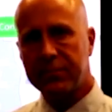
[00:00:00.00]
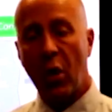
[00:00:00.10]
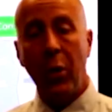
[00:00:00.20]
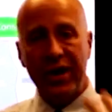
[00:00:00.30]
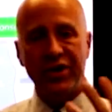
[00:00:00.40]

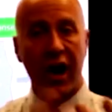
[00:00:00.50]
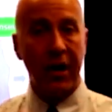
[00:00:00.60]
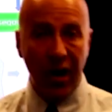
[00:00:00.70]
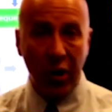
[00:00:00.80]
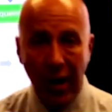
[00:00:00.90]
we could talk
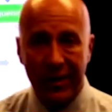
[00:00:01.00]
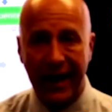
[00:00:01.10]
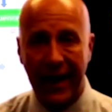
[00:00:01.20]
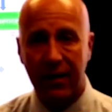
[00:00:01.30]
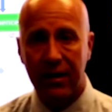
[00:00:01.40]
about
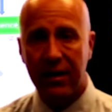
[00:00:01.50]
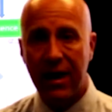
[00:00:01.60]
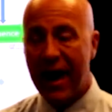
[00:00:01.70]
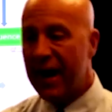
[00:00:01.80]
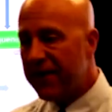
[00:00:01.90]
quilting.
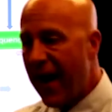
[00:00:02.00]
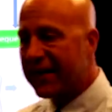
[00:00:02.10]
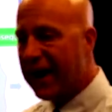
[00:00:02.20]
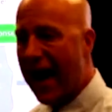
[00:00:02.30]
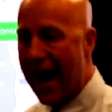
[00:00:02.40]
And in fact,
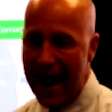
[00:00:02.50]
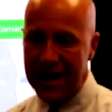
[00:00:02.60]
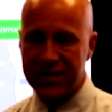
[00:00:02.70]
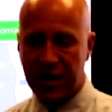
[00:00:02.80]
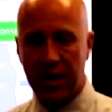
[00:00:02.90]
I
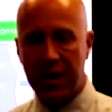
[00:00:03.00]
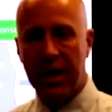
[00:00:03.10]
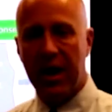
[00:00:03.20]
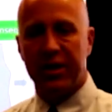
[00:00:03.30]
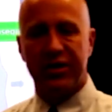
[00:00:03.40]
asked her
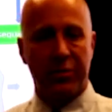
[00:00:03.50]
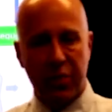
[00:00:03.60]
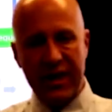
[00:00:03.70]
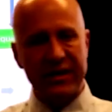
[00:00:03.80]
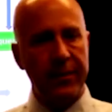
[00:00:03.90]
to
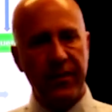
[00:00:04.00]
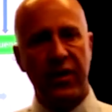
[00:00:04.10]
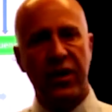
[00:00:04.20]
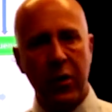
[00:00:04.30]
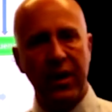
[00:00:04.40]
bring some of her
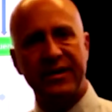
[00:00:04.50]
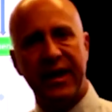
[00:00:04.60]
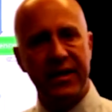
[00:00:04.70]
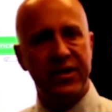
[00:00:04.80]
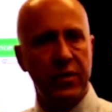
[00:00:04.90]
quilts
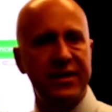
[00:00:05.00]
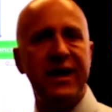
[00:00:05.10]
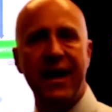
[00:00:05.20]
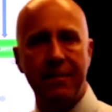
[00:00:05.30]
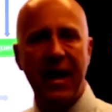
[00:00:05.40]
into a
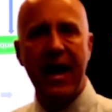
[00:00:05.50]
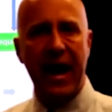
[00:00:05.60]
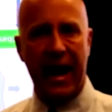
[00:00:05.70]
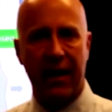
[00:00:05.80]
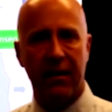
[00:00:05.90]
team
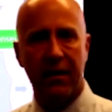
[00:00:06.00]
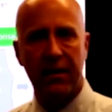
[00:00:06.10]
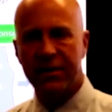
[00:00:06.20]
meeting to